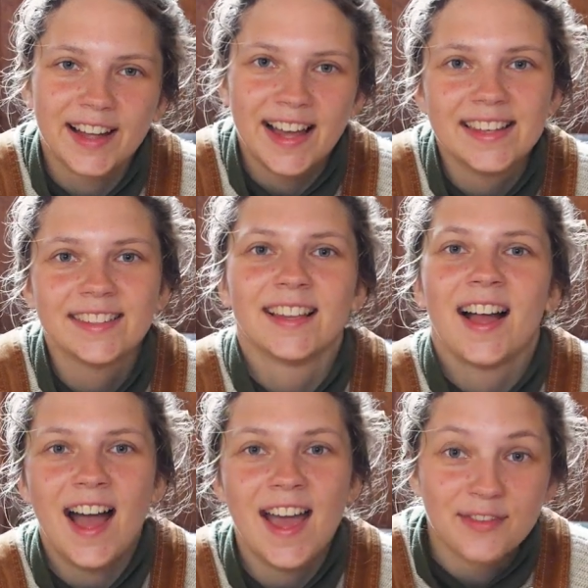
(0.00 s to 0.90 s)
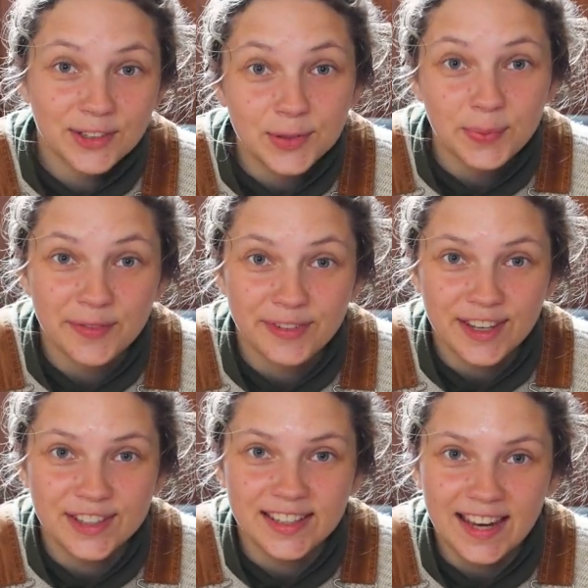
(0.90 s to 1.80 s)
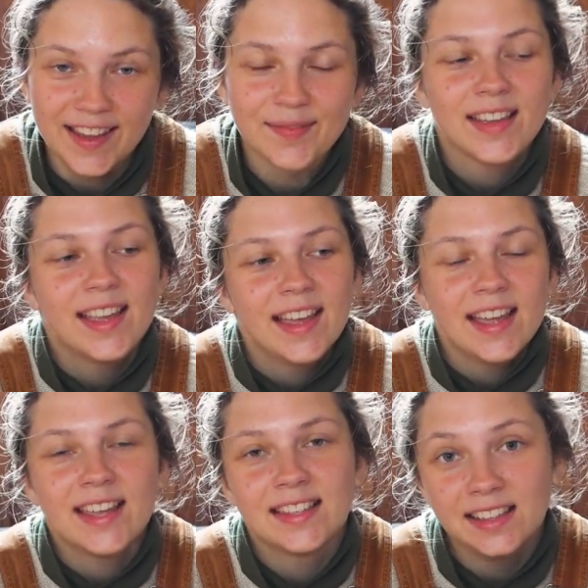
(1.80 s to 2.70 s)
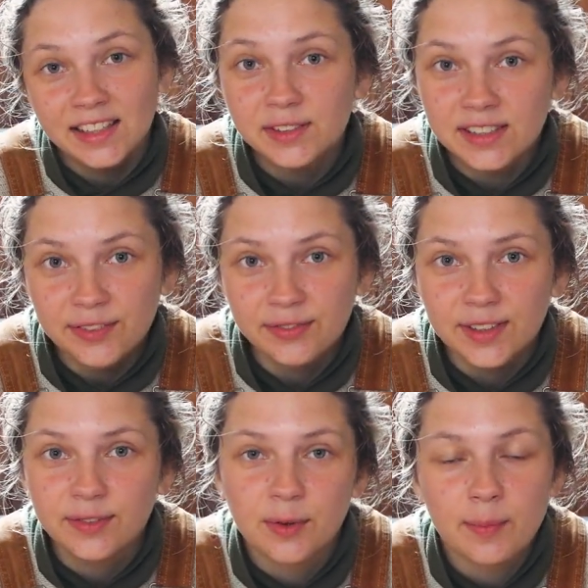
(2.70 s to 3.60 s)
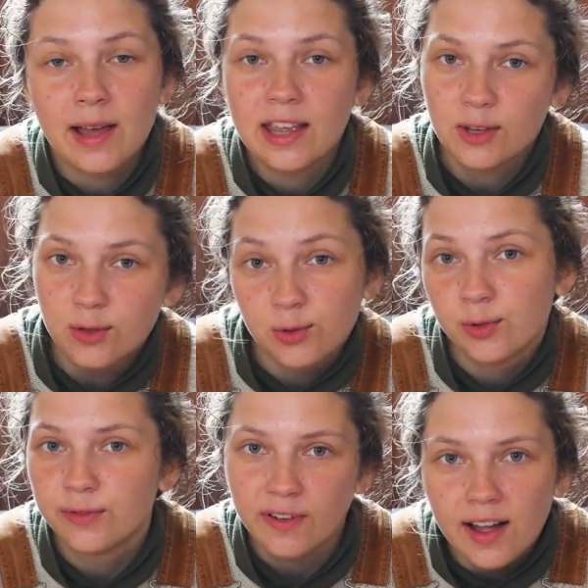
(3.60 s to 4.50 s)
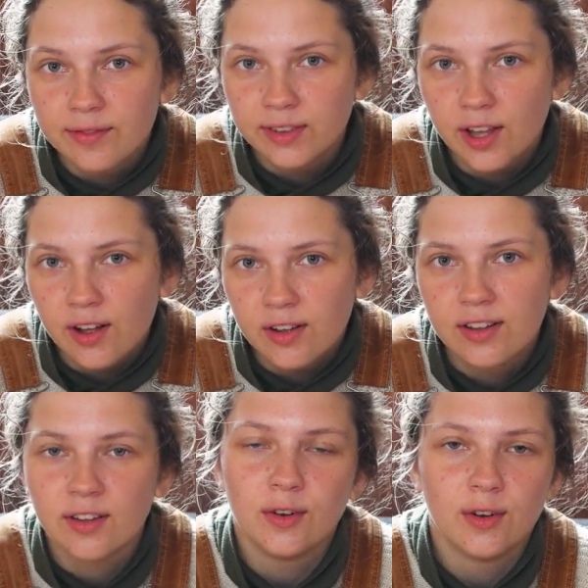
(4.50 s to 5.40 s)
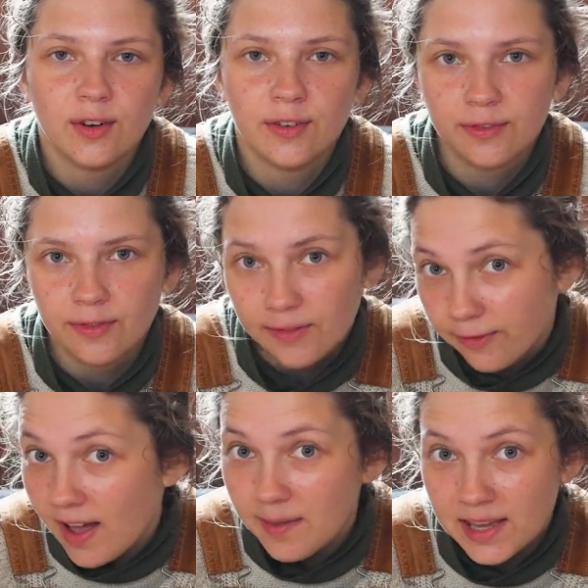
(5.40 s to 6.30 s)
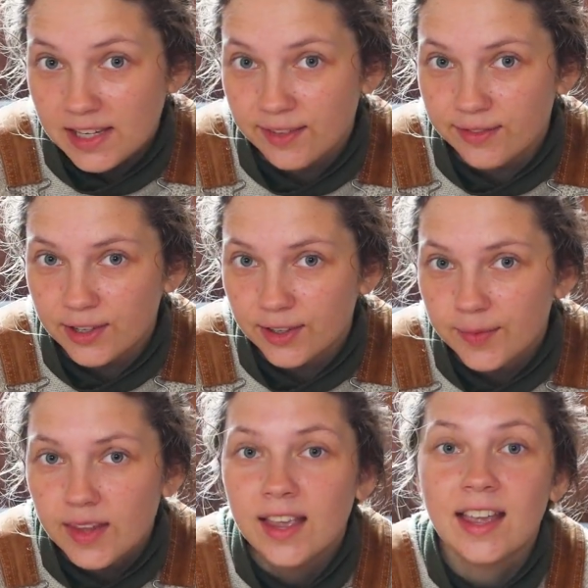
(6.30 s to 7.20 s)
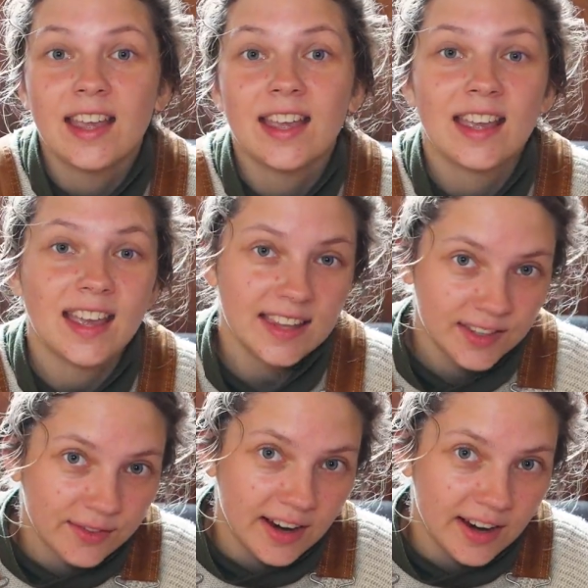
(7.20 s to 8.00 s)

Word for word: guys, I have a good one for you today. It's a little different from my usual farm vlog or farm interview. It's a